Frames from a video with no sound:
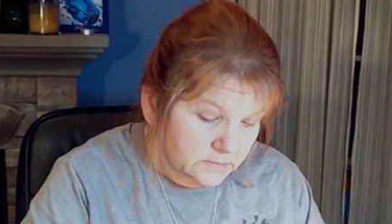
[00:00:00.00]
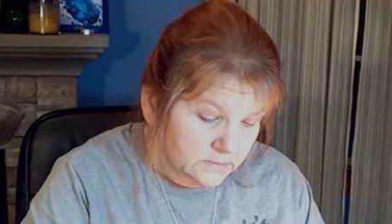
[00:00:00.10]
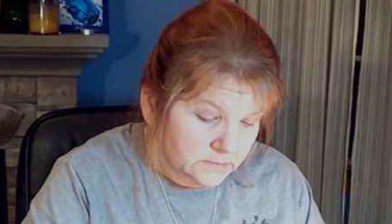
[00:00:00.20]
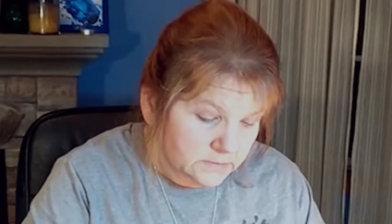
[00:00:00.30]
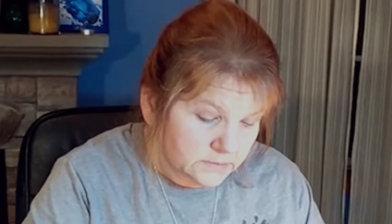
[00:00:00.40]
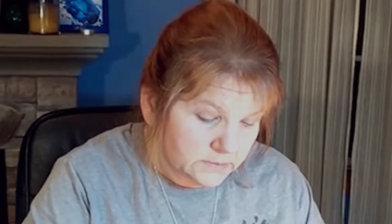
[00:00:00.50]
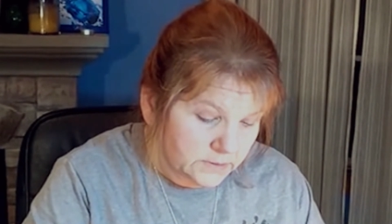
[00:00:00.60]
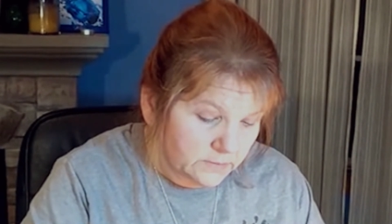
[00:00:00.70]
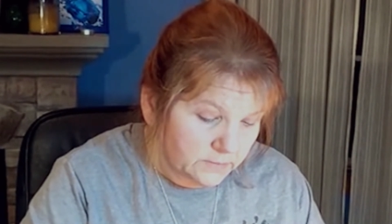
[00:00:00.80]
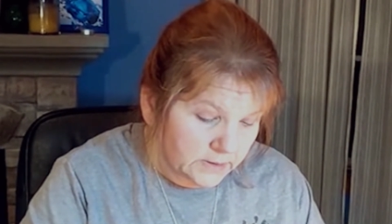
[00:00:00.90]

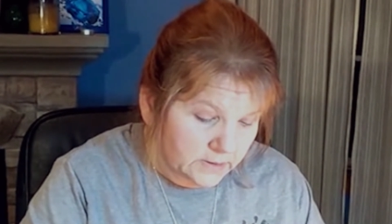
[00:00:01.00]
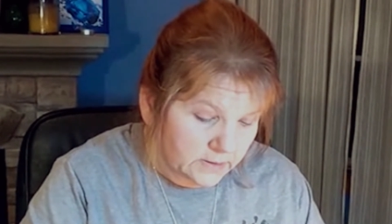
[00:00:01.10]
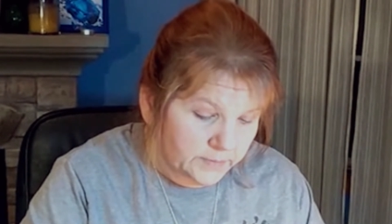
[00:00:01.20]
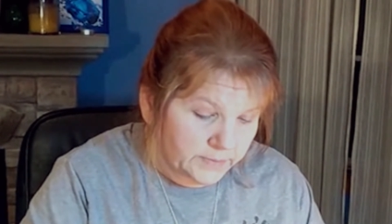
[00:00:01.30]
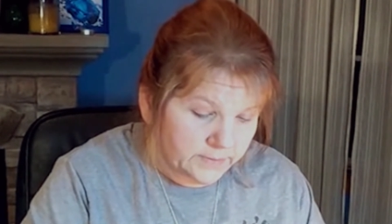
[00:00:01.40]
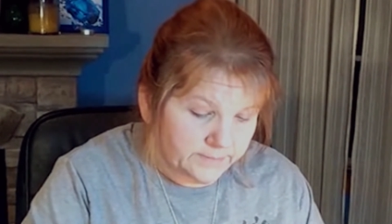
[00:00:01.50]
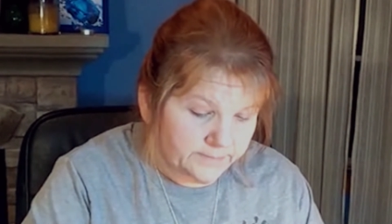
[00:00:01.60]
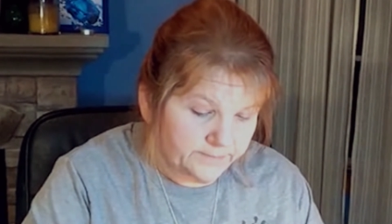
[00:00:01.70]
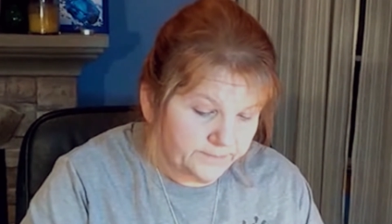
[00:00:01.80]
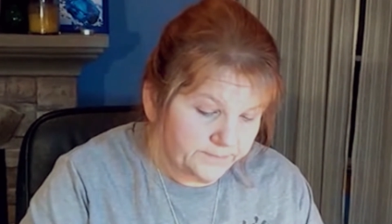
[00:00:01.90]
Studio Makeup.
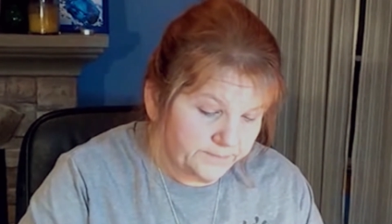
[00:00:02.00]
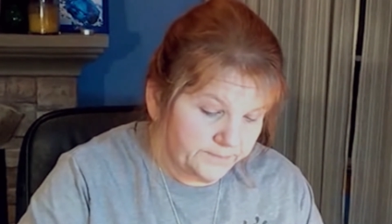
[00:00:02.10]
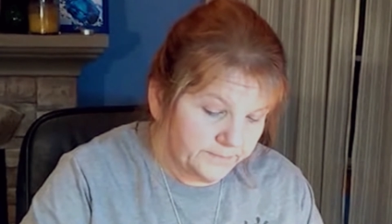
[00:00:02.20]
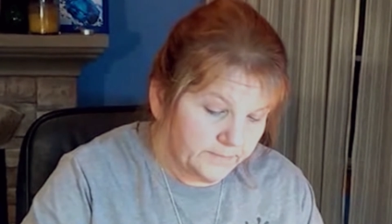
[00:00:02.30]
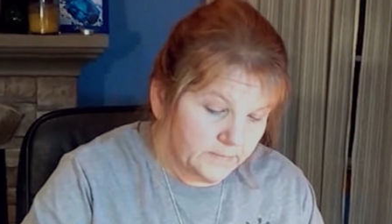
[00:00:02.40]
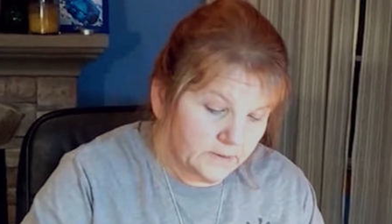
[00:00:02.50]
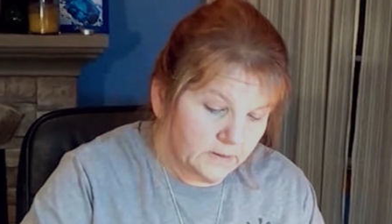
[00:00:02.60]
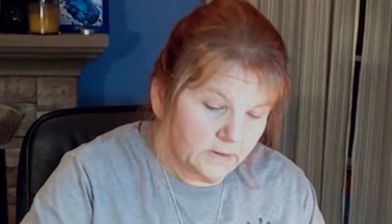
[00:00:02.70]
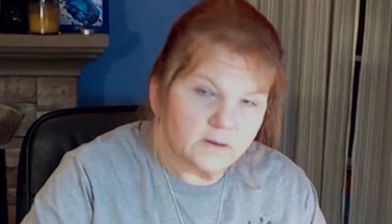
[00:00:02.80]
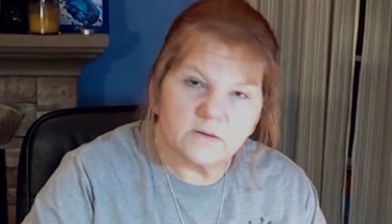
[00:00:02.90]

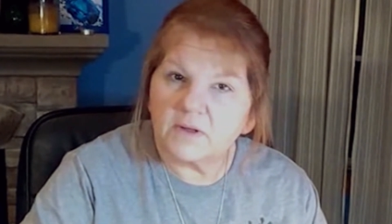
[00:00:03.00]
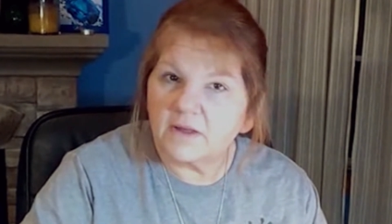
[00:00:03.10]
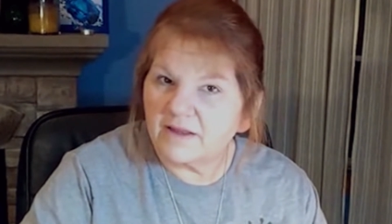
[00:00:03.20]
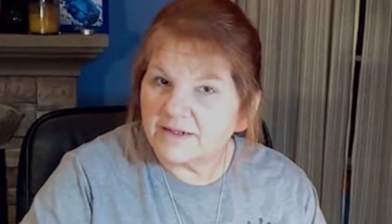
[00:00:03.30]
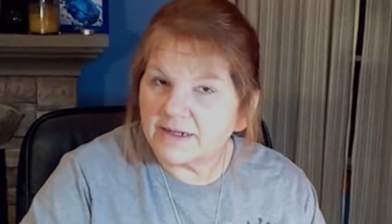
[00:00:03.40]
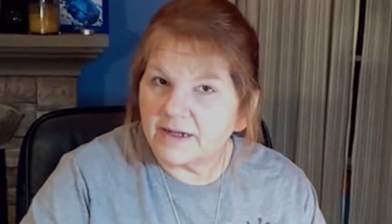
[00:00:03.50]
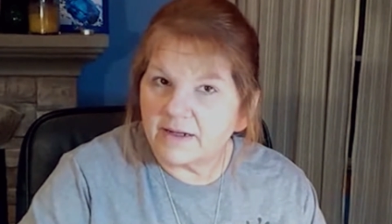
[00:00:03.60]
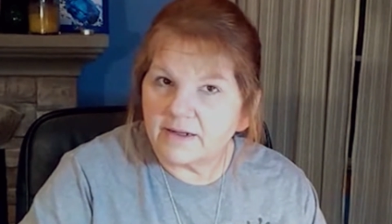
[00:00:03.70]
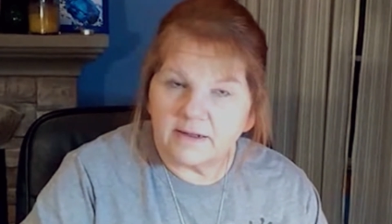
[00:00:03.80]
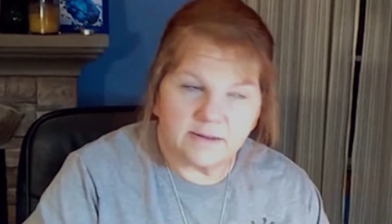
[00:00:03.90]
It's one of the things I
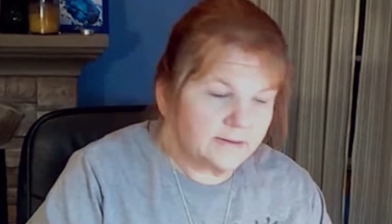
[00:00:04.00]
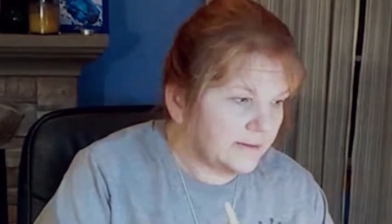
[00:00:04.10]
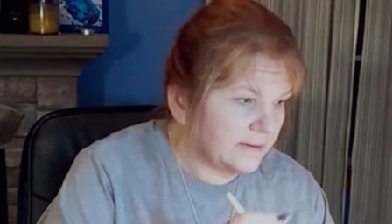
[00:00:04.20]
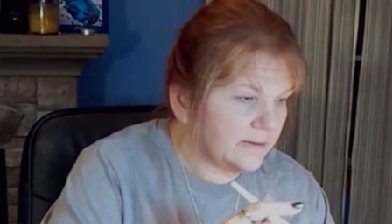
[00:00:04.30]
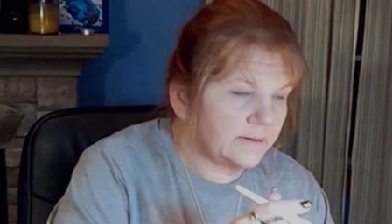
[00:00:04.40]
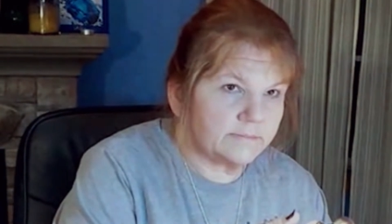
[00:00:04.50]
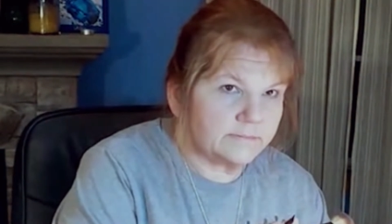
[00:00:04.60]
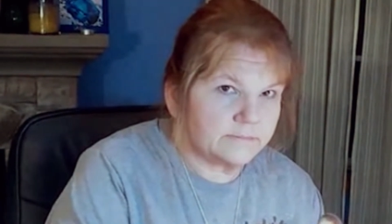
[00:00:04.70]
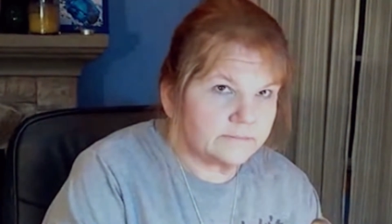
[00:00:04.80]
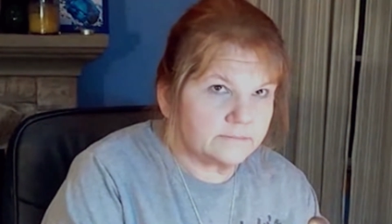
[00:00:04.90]
got in the
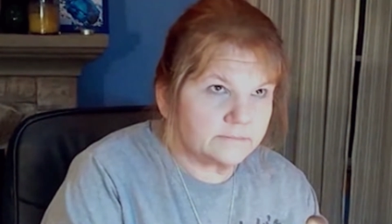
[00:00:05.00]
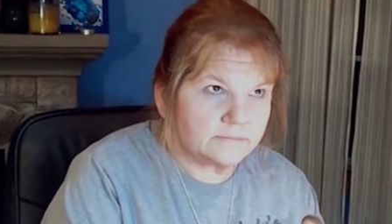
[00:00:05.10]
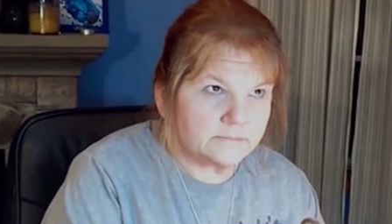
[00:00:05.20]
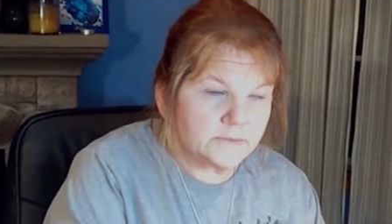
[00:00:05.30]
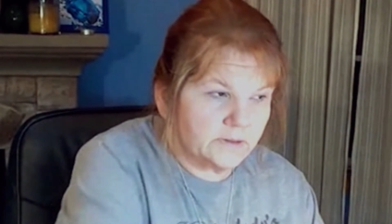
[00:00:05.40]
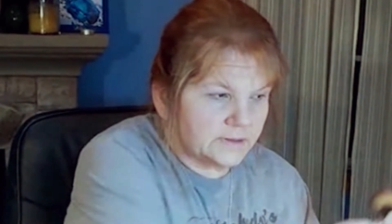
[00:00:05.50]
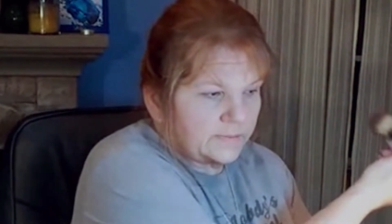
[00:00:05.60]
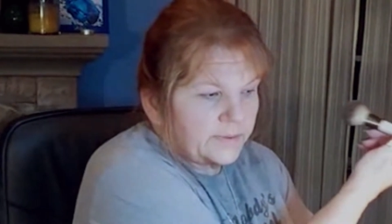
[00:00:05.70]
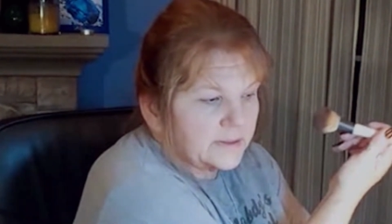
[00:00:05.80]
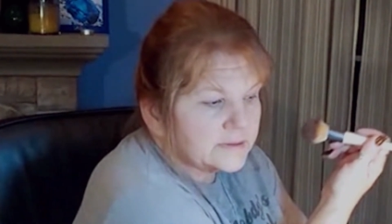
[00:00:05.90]

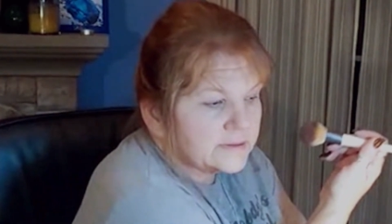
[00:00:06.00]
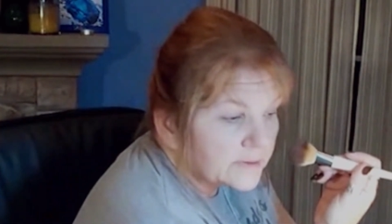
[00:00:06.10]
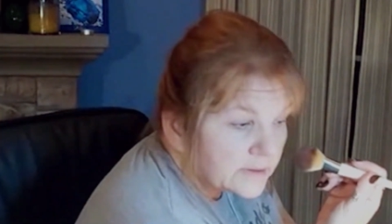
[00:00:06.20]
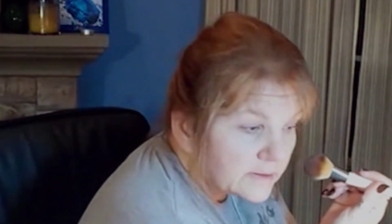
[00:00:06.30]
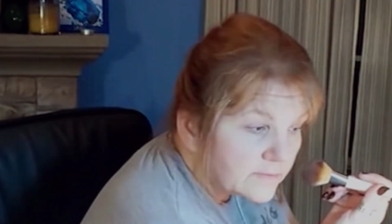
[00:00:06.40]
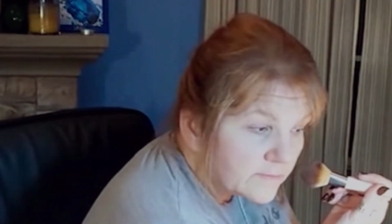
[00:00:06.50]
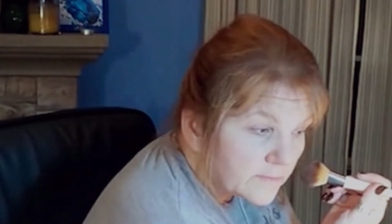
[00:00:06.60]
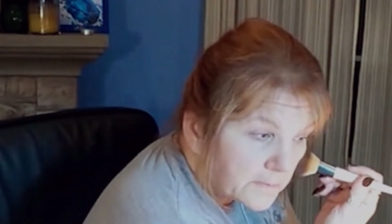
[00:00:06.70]
glossy box, I believe.